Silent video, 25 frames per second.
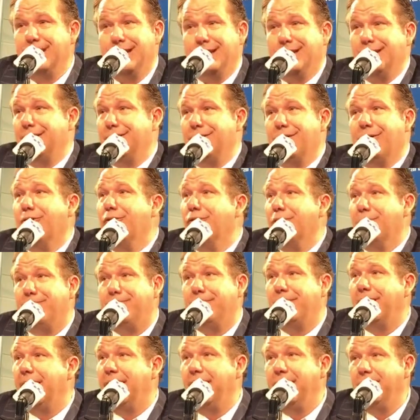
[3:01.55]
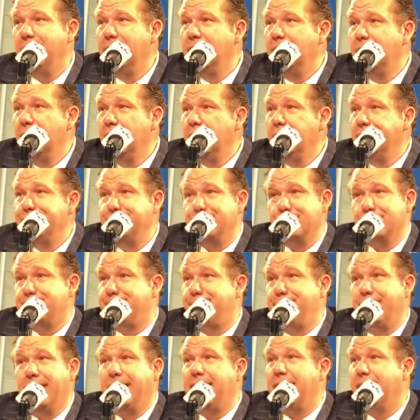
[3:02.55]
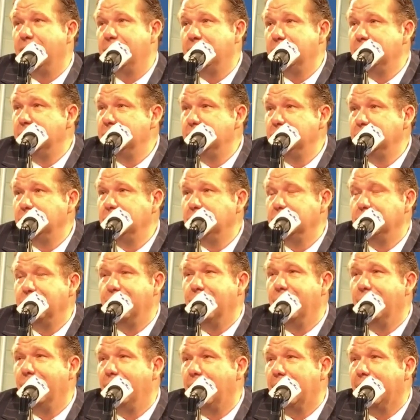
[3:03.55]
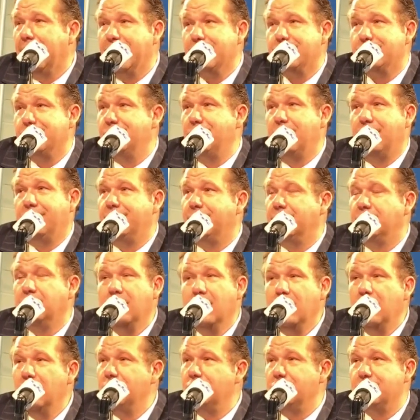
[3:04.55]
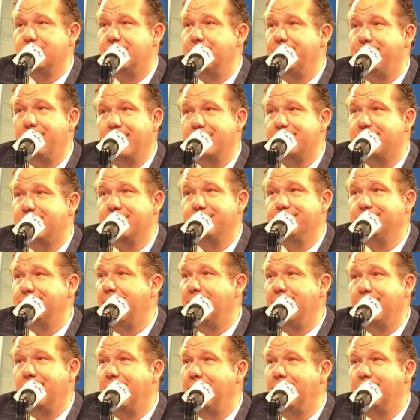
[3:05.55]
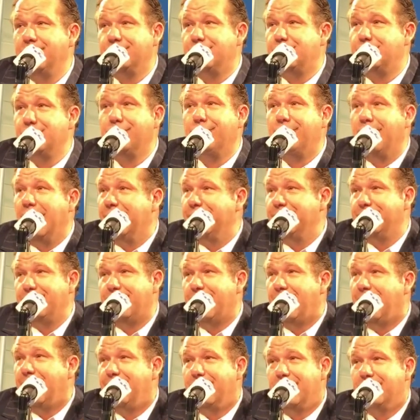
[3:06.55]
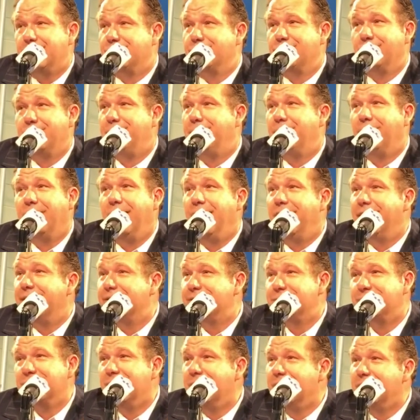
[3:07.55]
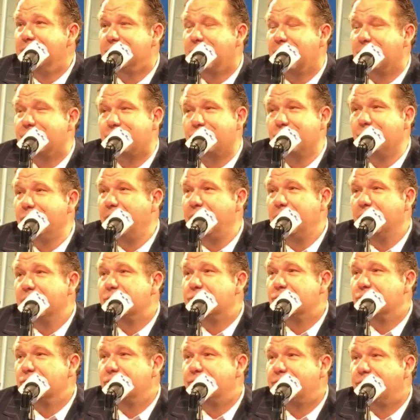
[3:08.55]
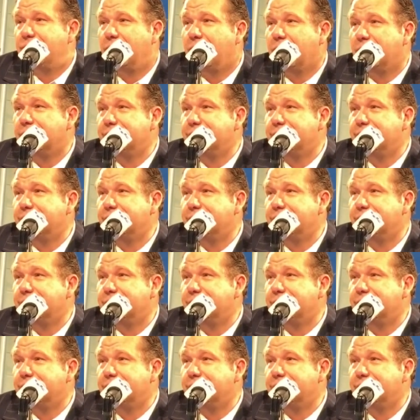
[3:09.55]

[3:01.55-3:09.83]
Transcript: doesn't know who to play. You just pick him. You know, I guess whoever was the best at, at, shoot round today, that's who he plays. He's got so many to choose from.